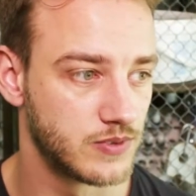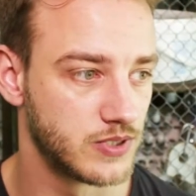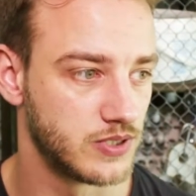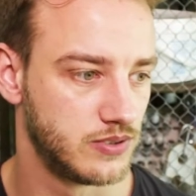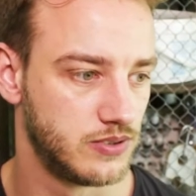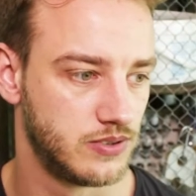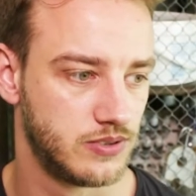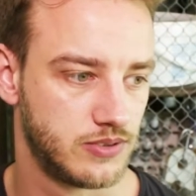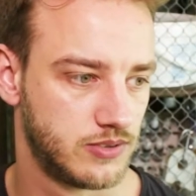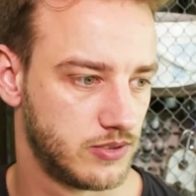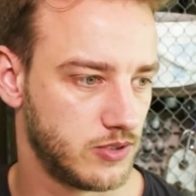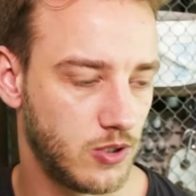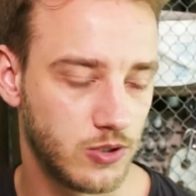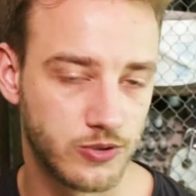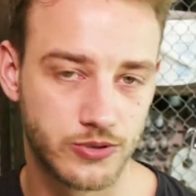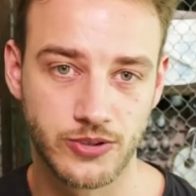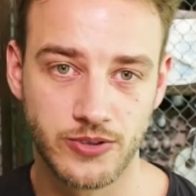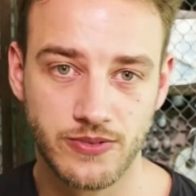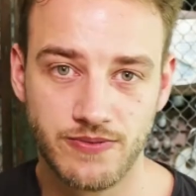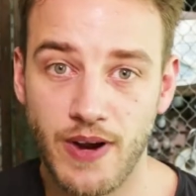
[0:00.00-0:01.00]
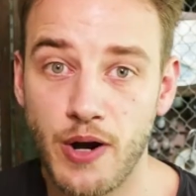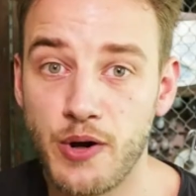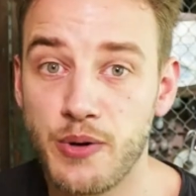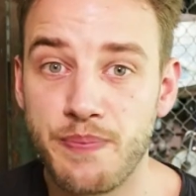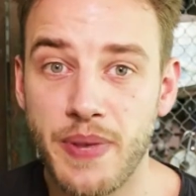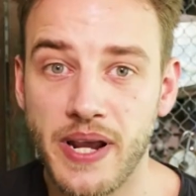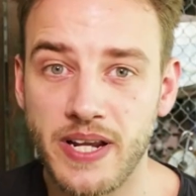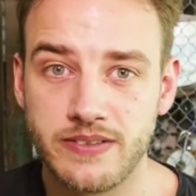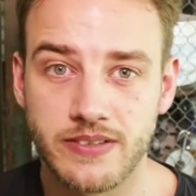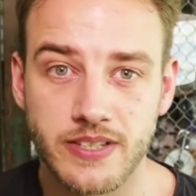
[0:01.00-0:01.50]
This is also very
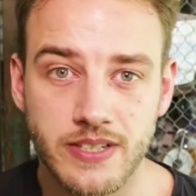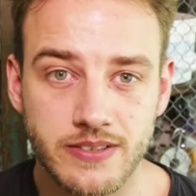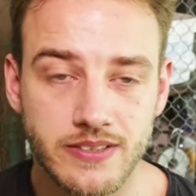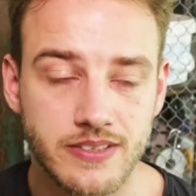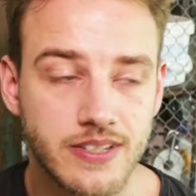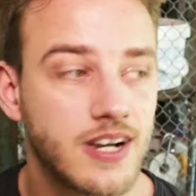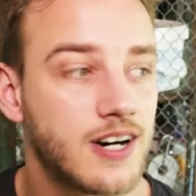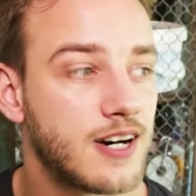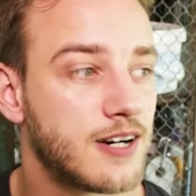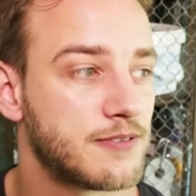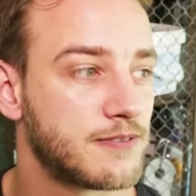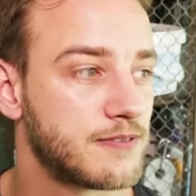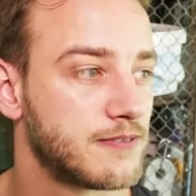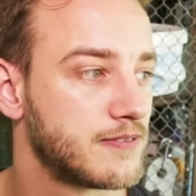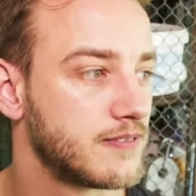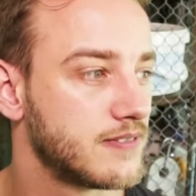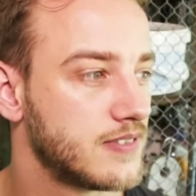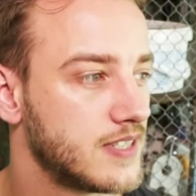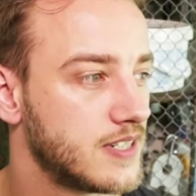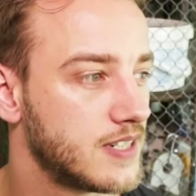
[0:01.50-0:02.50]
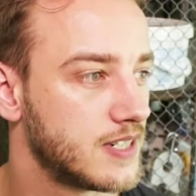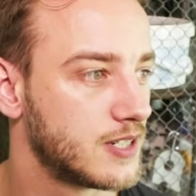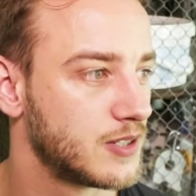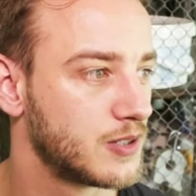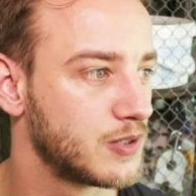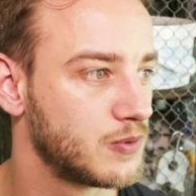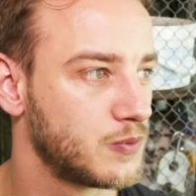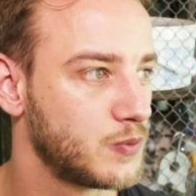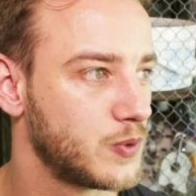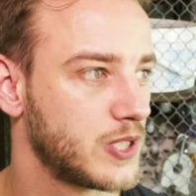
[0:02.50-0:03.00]
basic stuff.
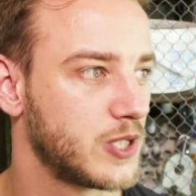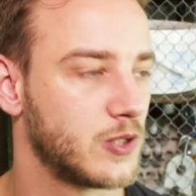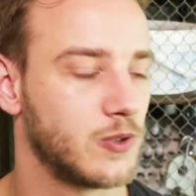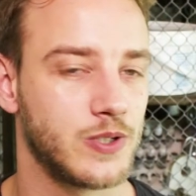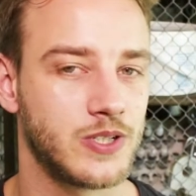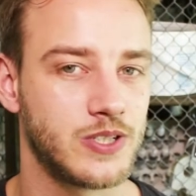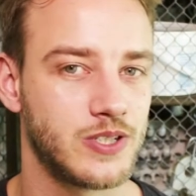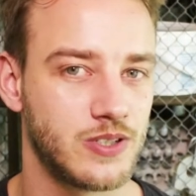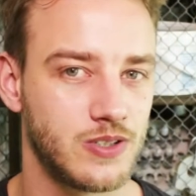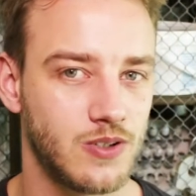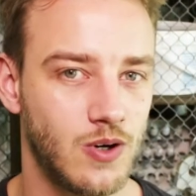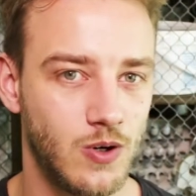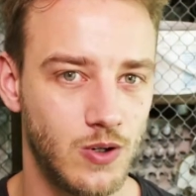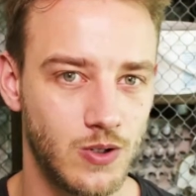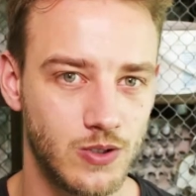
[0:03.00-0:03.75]
We're going